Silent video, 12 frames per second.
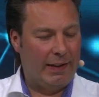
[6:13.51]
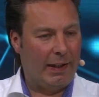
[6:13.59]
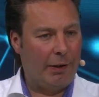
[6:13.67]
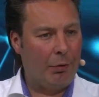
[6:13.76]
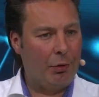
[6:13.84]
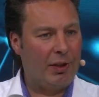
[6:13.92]

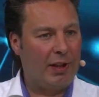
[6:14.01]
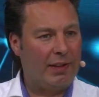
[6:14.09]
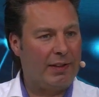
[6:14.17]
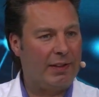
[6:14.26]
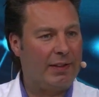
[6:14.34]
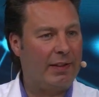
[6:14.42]
agrirouter
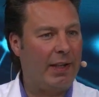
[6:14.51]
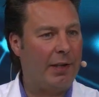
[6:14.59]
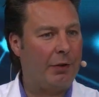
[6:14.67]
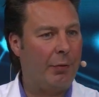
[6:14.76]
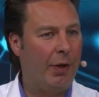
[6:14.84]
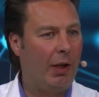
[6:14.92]
is a
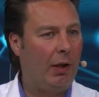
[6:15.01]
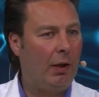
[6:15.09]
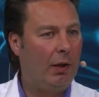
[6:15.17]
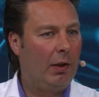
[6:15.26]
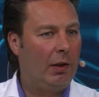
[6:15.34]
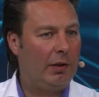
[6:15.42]
central
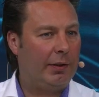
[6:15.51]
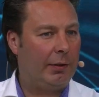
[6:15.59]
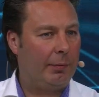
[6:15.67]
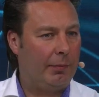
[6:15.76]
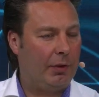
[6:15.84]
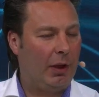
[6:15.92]

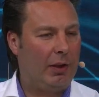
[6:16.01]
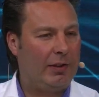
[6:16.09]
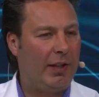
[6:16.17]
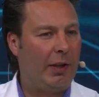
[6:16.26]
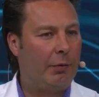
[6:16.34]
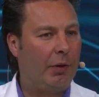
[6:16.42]

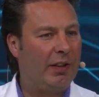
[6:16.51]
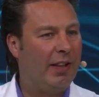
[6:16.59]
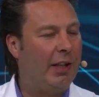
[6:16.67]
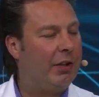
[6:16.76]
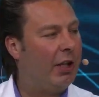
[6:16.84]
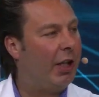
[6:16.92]

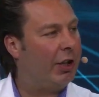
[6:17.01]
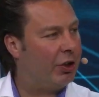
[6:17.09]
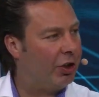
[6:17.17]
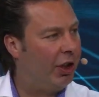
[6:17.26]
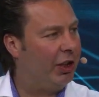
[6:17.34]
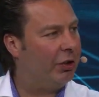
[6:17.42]
data
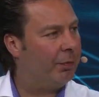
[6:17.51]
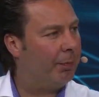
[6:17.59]
exchange